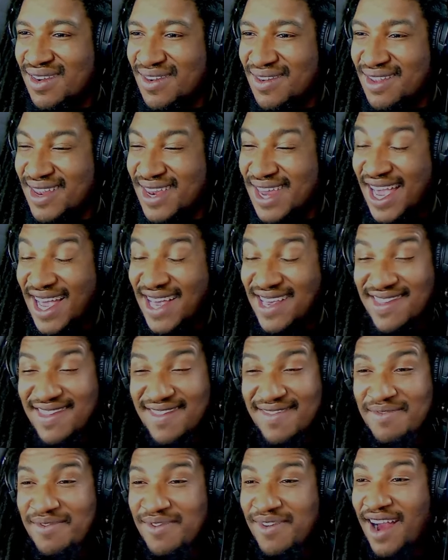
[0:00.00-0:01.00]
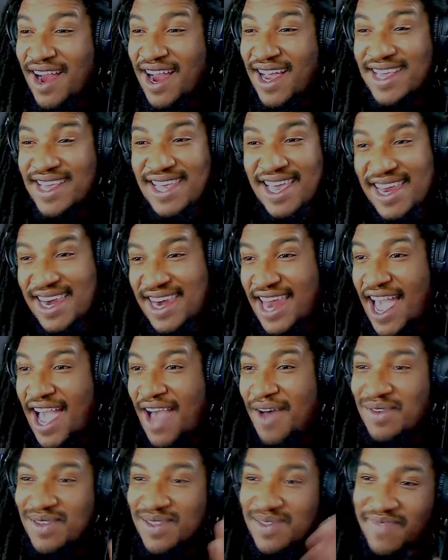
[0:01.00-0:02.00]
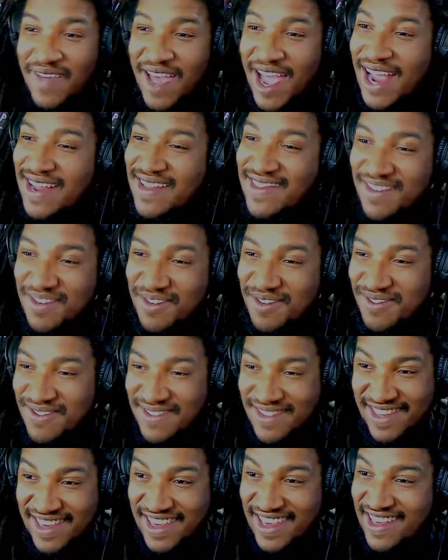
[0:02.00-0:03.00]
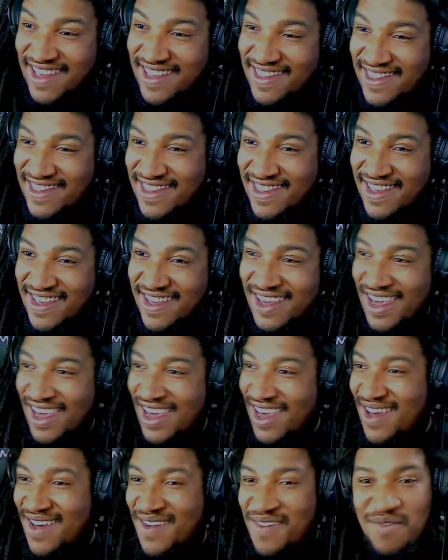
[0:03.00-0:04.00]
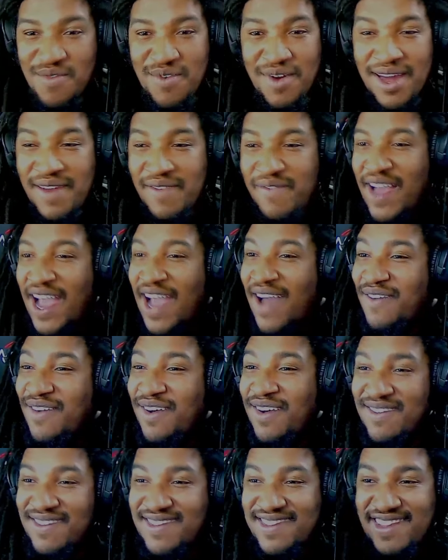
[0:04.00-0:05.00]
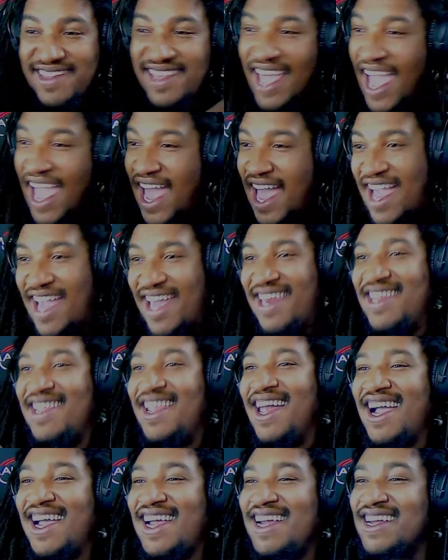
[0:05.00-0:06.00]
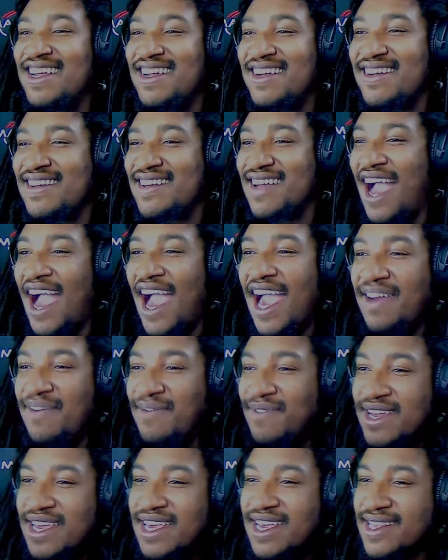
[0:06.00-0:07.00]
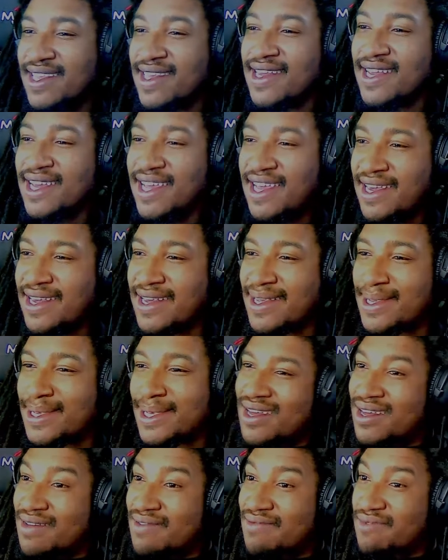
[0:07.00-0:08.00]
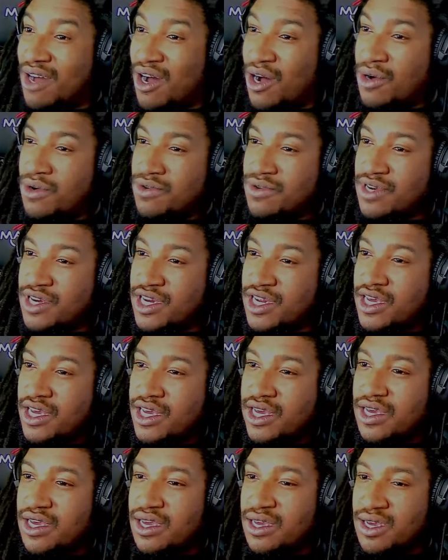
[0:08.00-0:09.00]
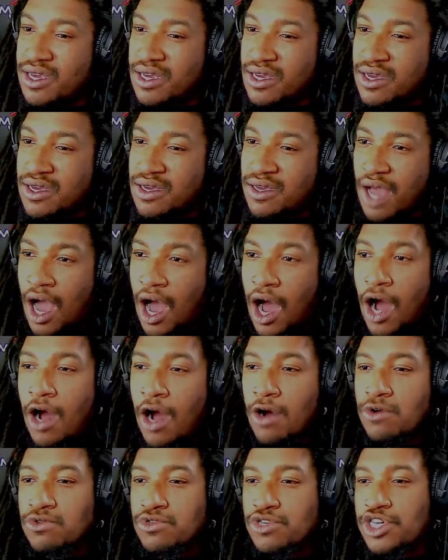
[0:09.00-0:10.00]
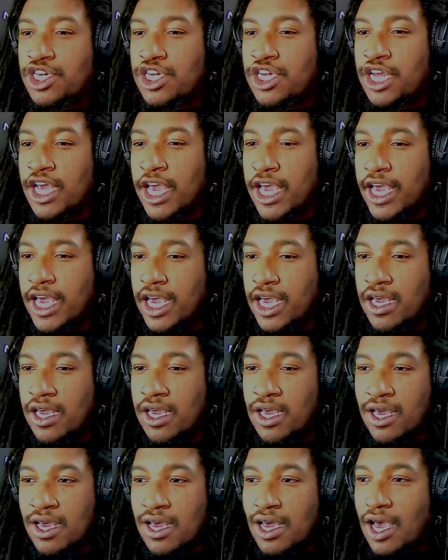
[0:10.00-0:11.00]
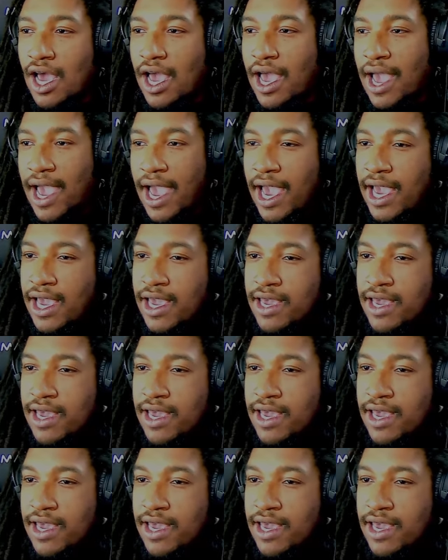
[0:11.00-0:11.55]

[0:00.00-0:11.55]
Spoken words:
That's so crazy, and now it's back to this. What about what was that? Like, how did we get to this? Oh shit! Oh shit! Hey,